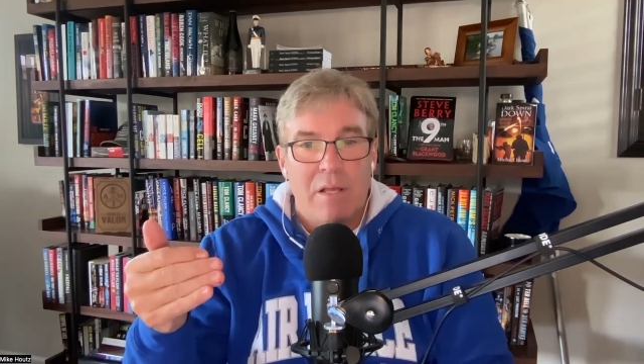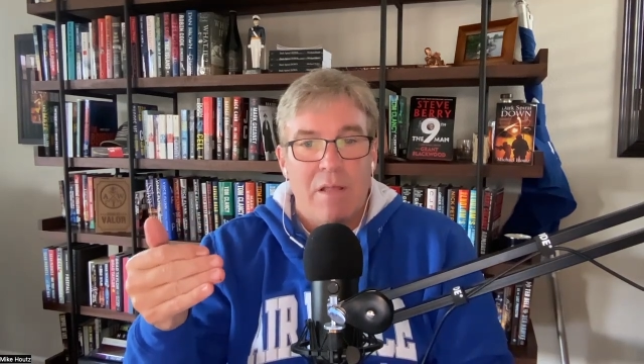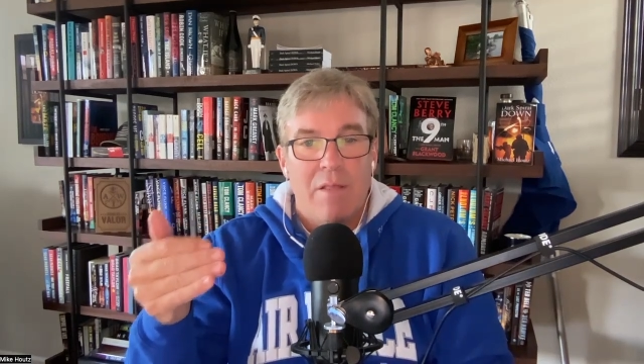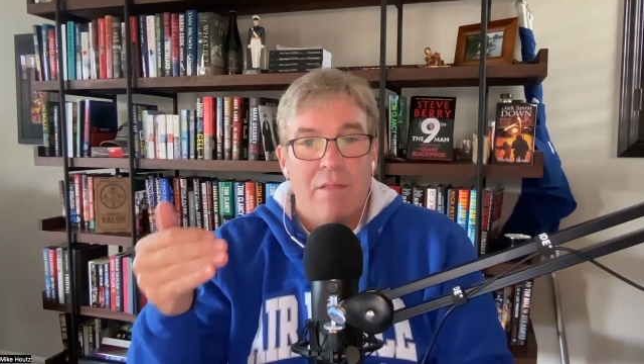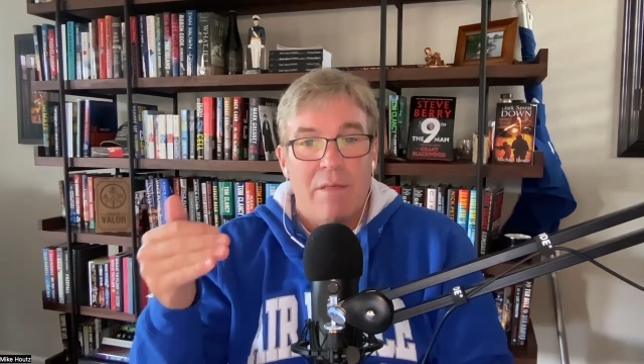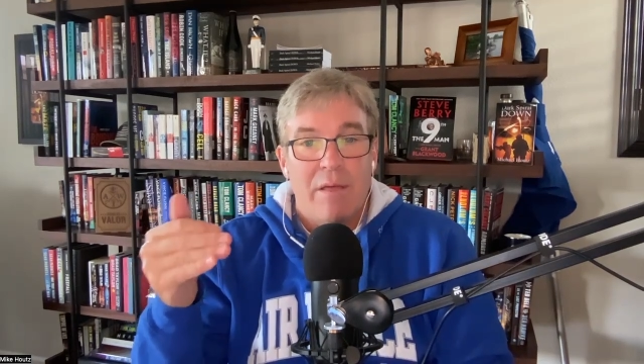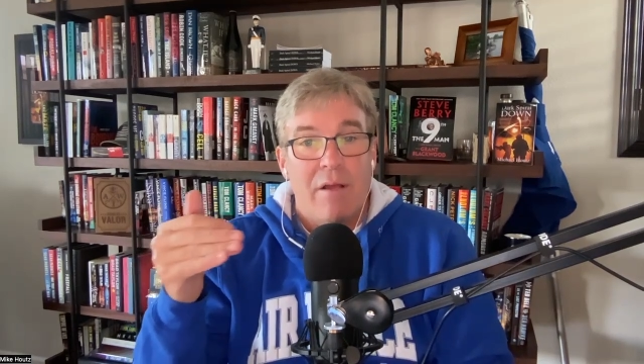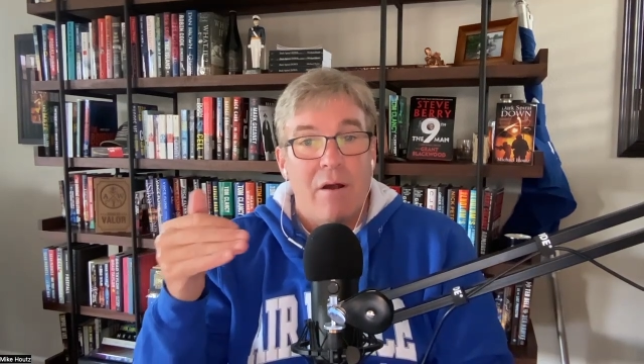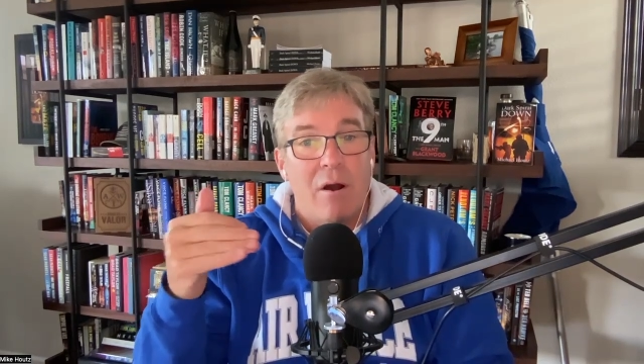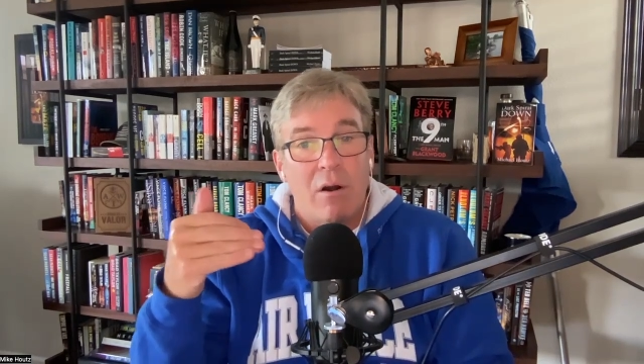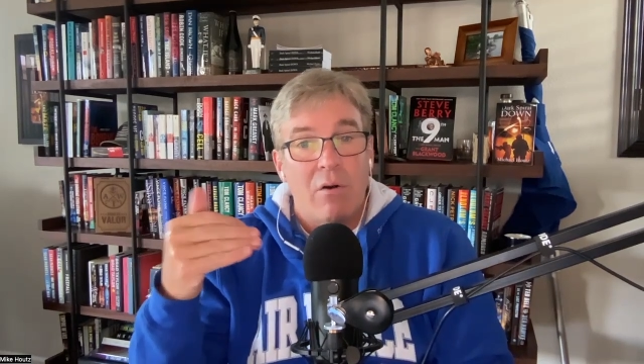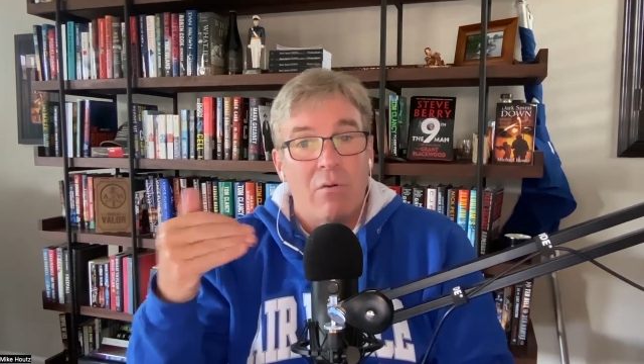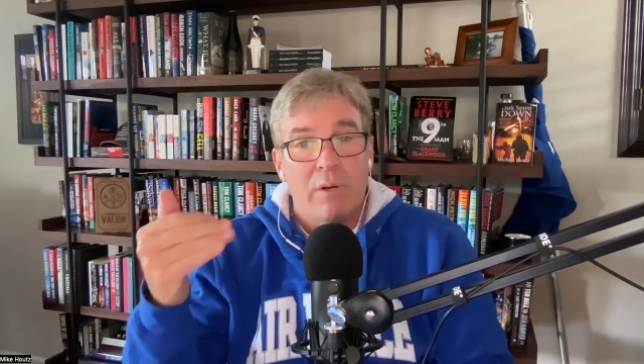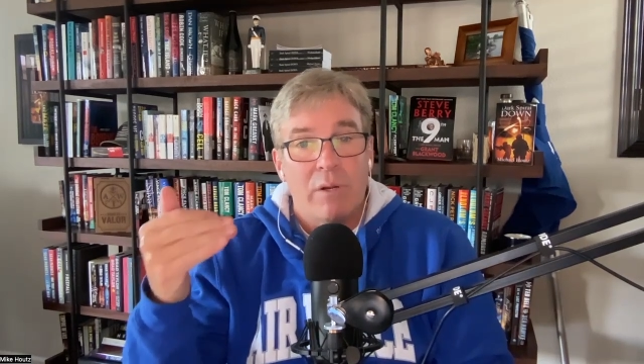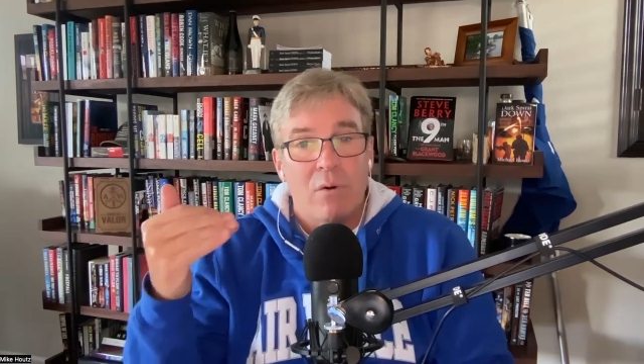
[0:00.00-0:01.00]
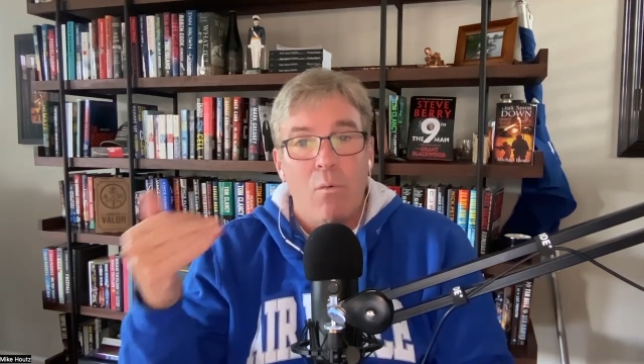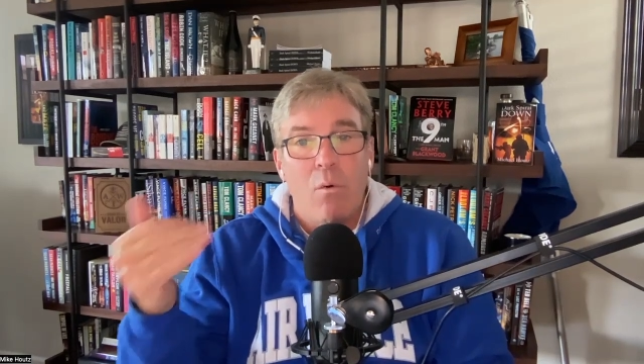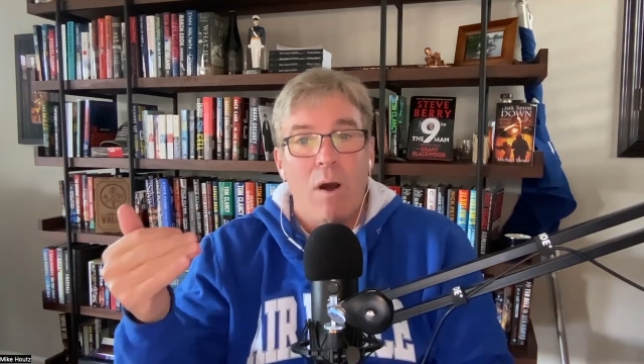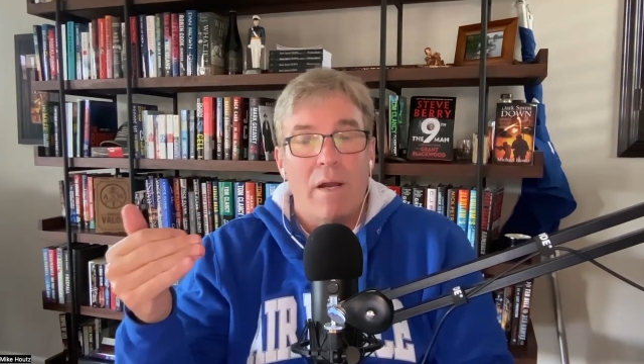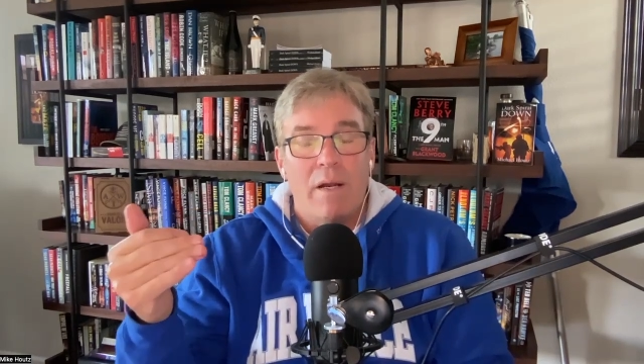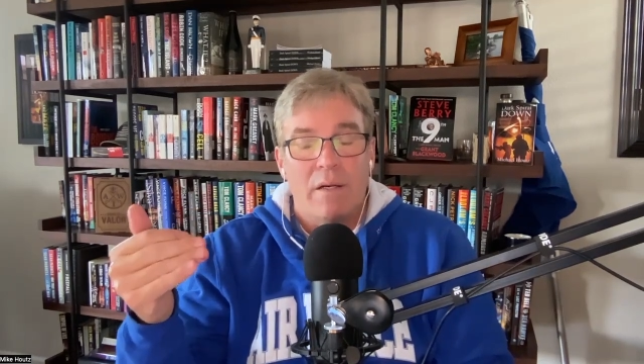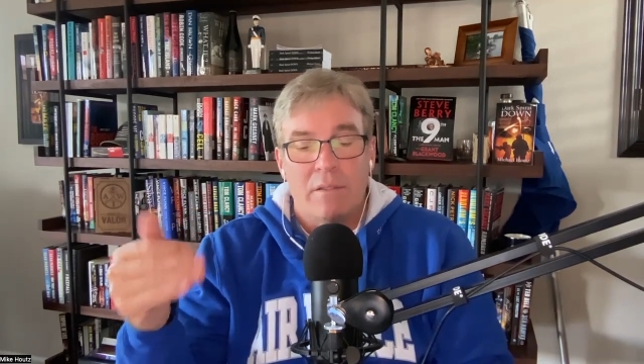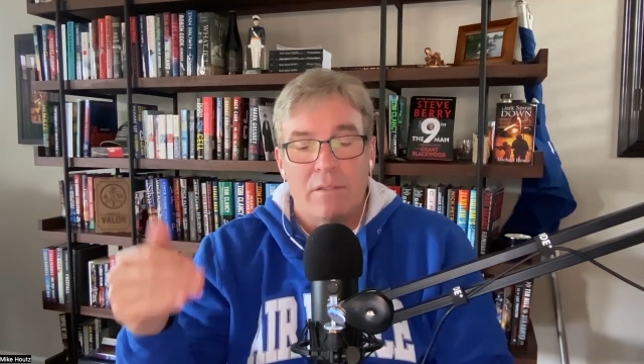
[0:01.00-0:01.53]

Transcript: they are required